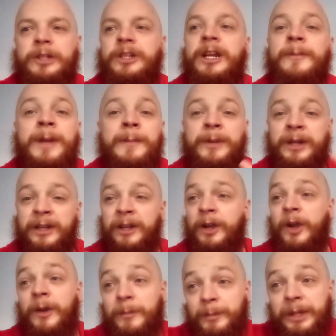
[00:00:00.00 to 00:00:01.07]
I remember
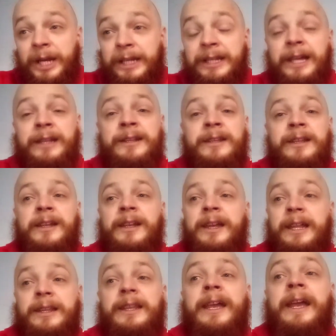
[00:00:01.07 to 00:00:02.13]
being a kid
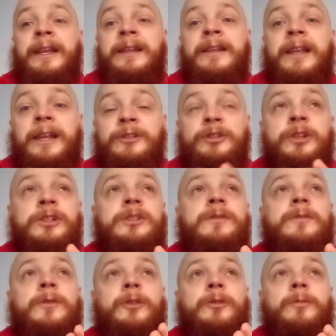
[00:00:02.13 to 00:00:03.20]
at the end and just
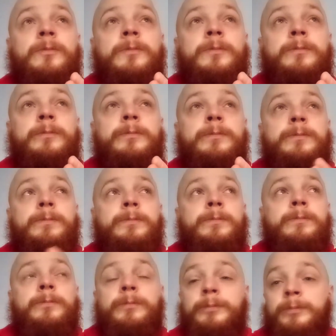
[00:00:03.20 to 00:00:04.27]

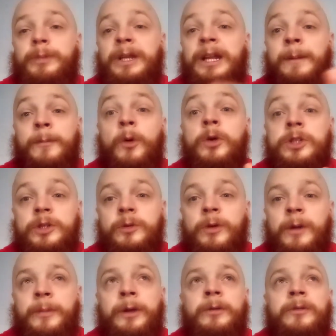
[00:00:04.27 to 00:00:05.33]
being emotional
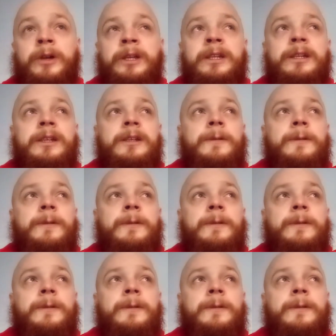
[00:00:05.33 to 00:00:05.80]
about like